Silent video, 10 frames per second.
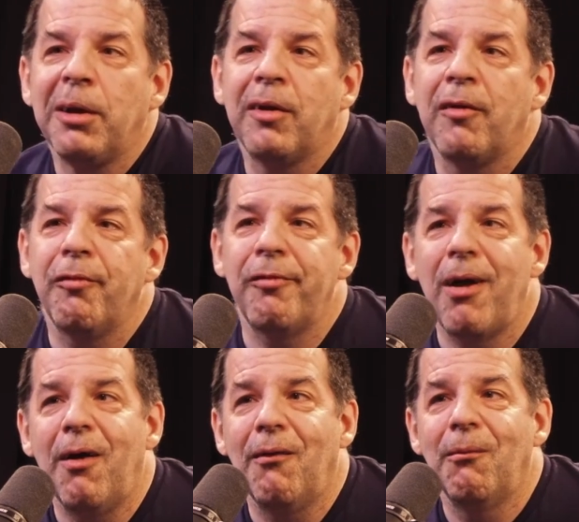
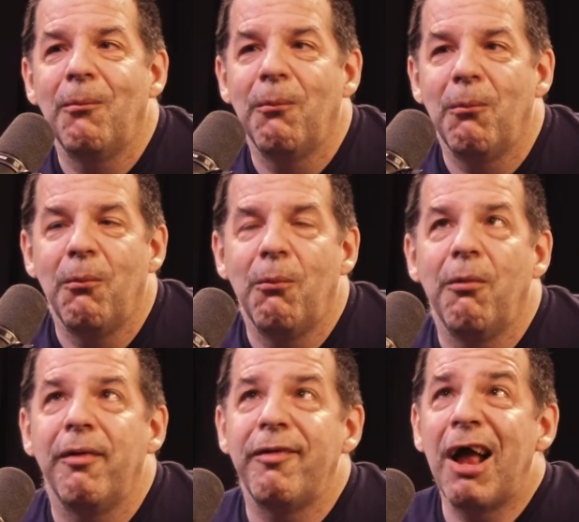So
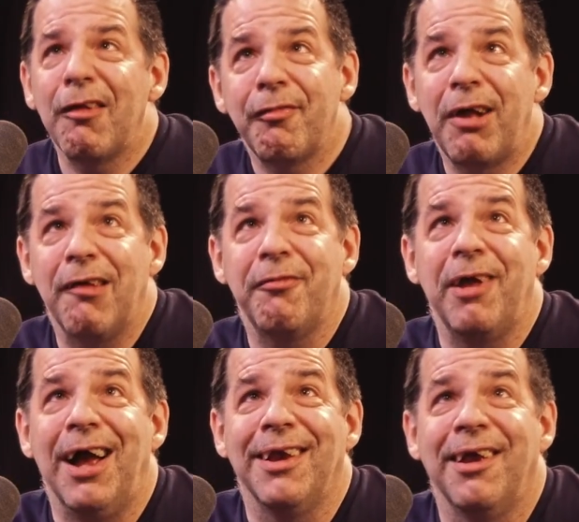that's
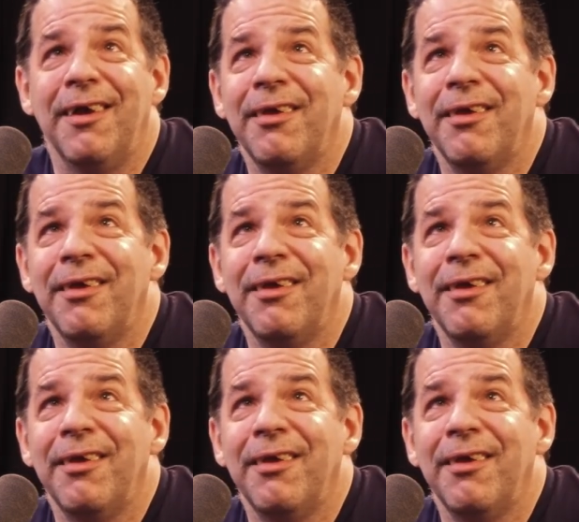exciting.